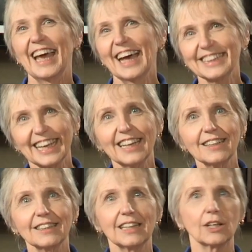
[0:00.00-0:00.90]
At the end
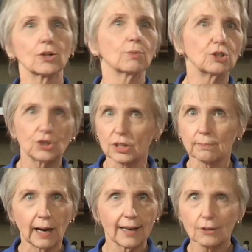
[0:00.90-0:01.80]
of the year, when she's
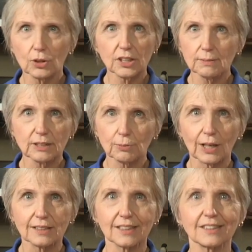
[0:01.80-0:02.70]
buying Christmas
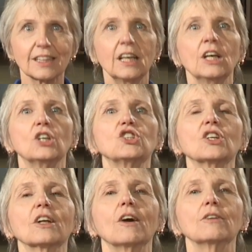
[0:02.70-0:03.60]
presents,
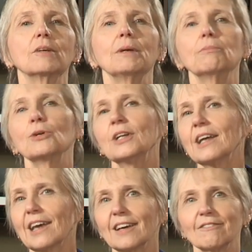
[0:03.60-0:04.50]
she'll only be
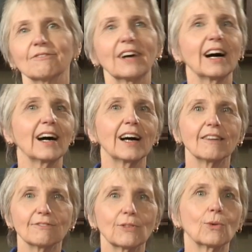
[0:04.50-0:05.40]
putting in
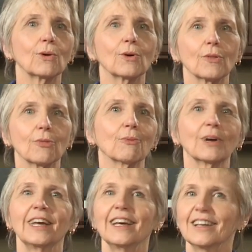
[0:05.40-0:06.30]
$5, $4,
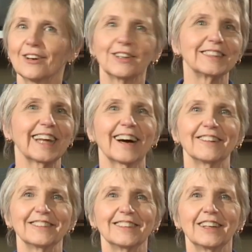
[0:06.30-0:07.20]
$3, and on
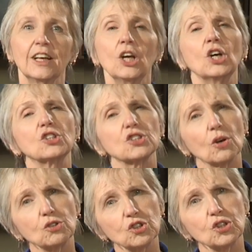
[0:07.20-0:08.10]
down.
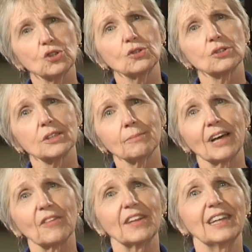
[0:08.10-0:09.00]
So choose the
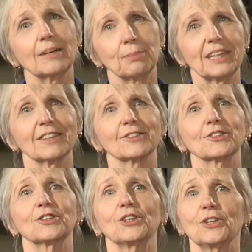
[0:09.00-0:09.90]
method that
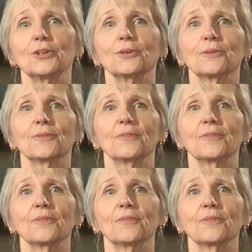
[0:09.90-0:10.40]
appeals to you.